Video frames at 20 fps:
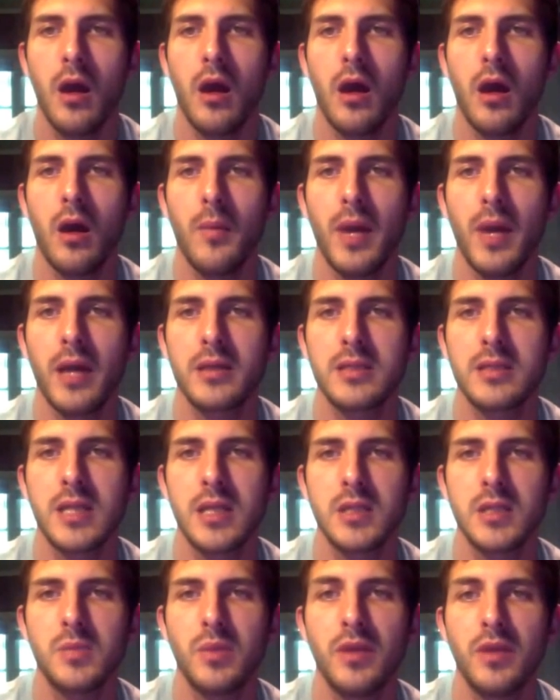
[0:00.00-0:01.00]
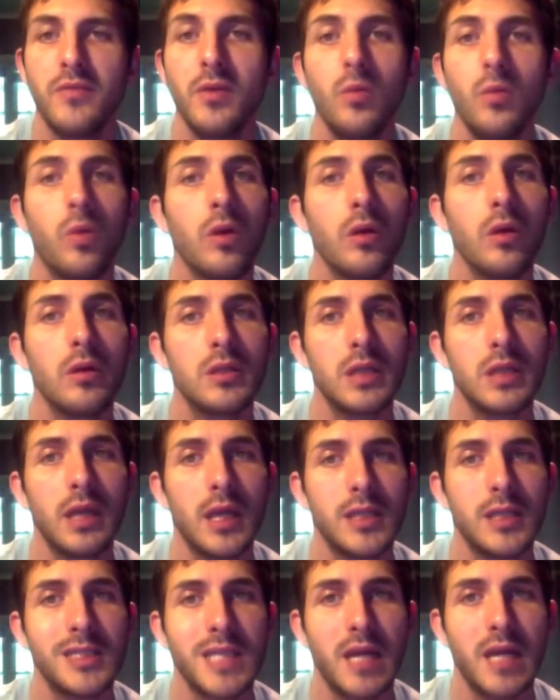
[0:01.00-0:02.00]
Max says, but if you were to
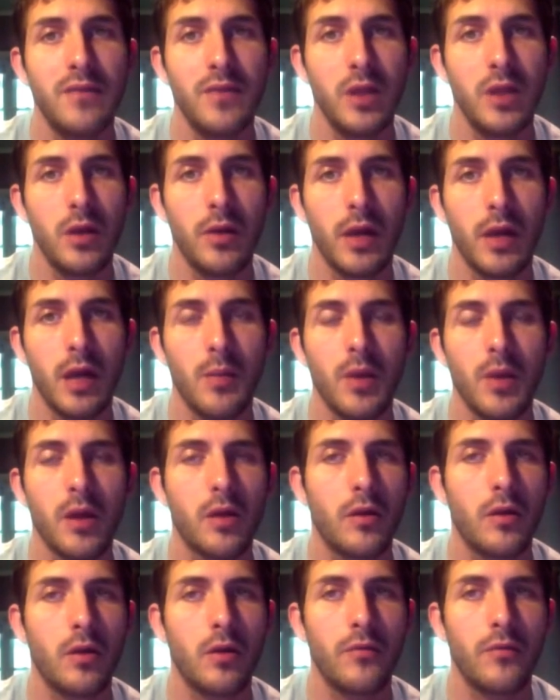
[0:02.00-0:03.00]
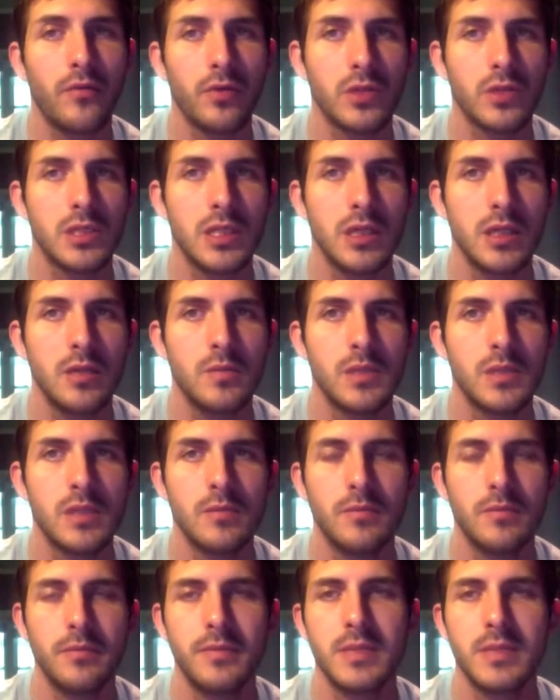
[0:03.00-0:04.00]
get said video game, I call first dibs.
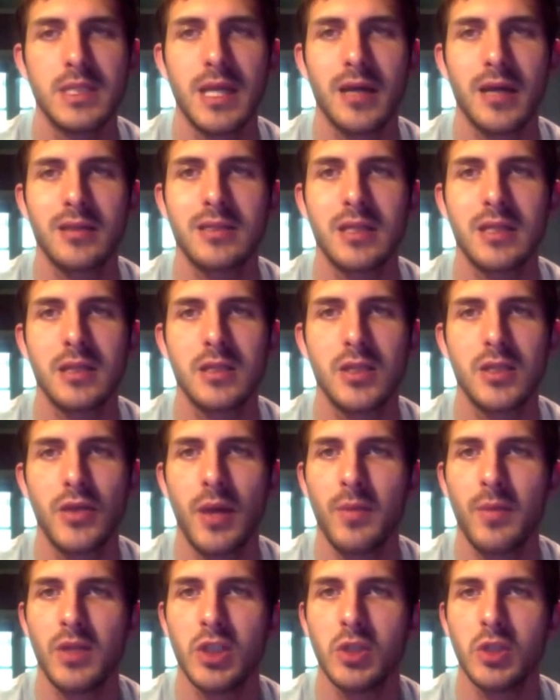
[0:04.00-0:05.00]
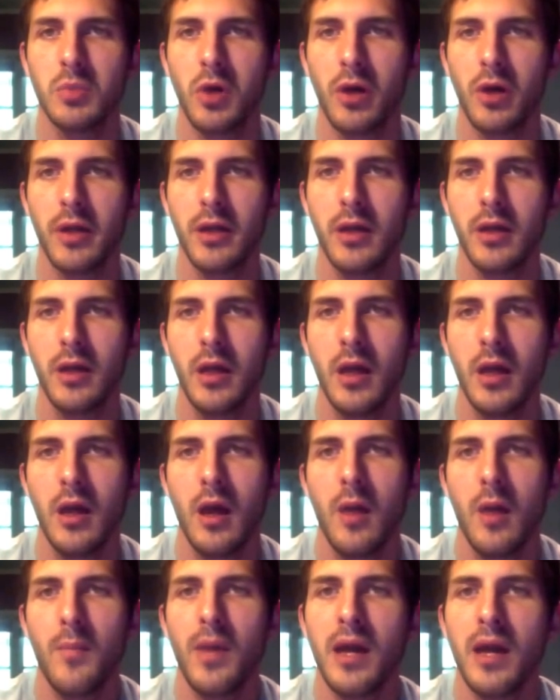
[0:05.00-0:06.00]
Zach says, so that means you bought it?
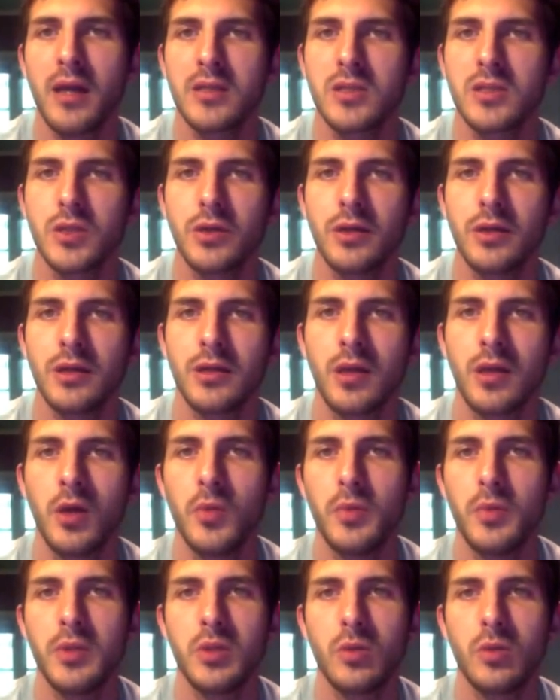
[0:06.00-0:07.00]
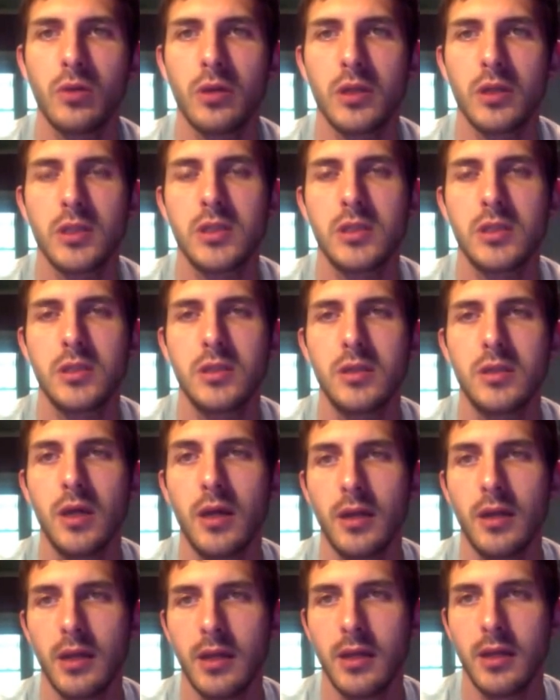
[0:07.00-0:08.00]
Max, looking at the open door to the
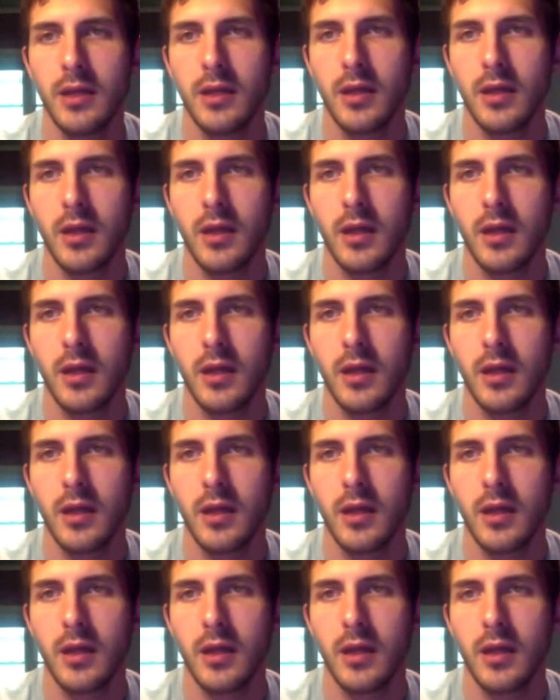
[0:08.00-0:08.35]
study,